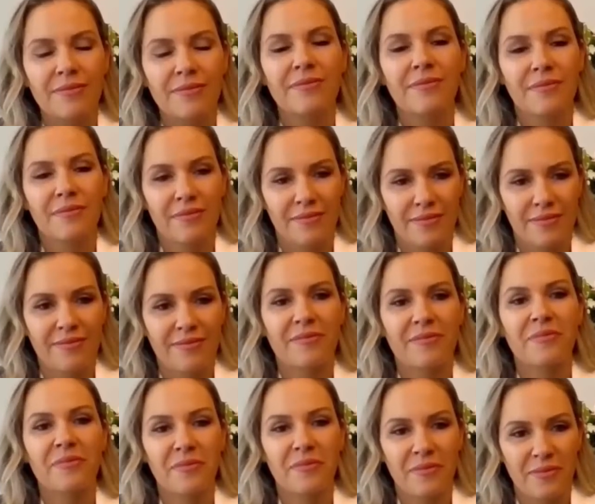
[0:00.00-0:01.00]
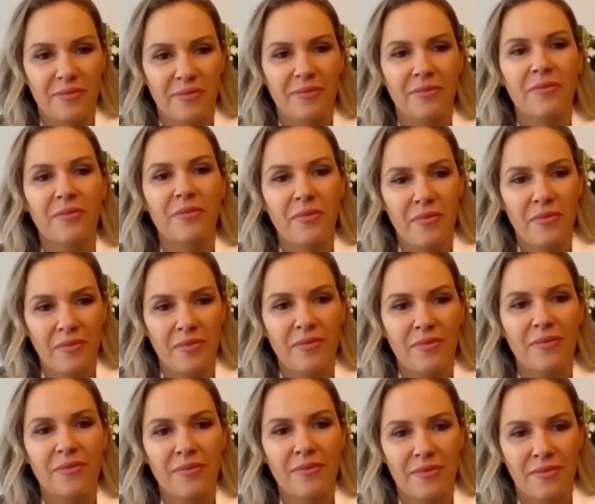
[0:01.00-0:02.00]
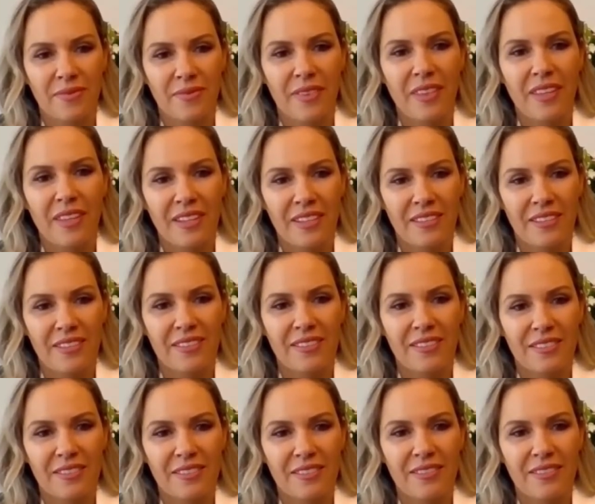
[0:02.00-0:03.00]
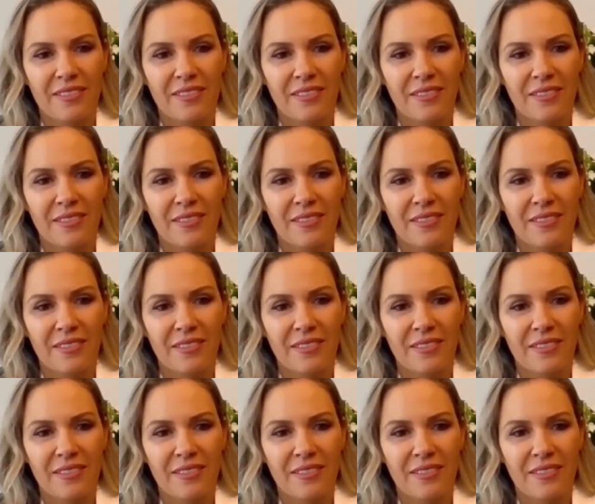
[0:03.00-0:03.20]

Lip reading: (silent)